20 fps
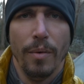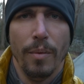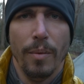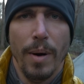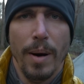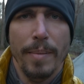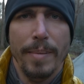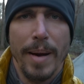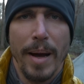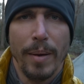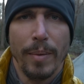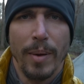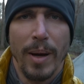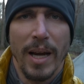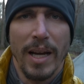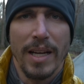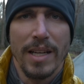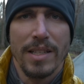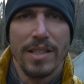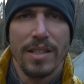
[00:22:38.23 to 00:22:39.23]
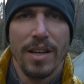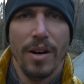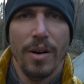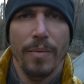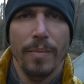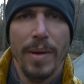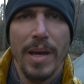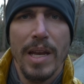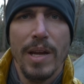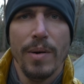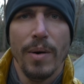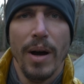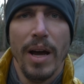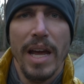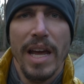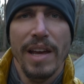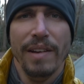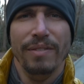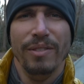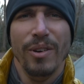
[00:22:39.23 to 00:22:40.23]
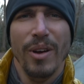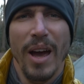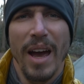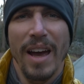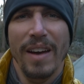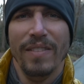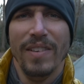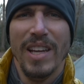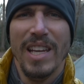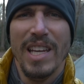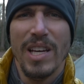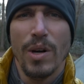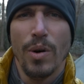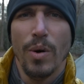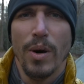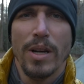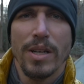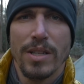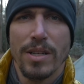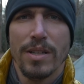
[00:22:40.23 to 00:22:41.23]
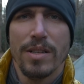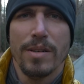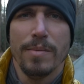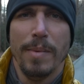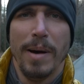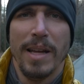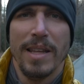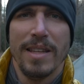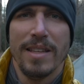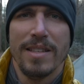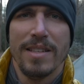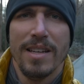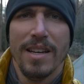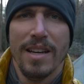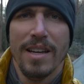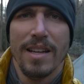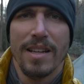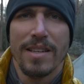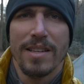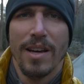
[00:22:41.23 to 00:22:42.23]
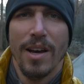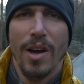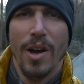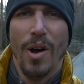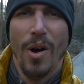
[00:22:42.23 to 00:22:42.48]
while backpacking. So anyway, if you have any questions about the tent,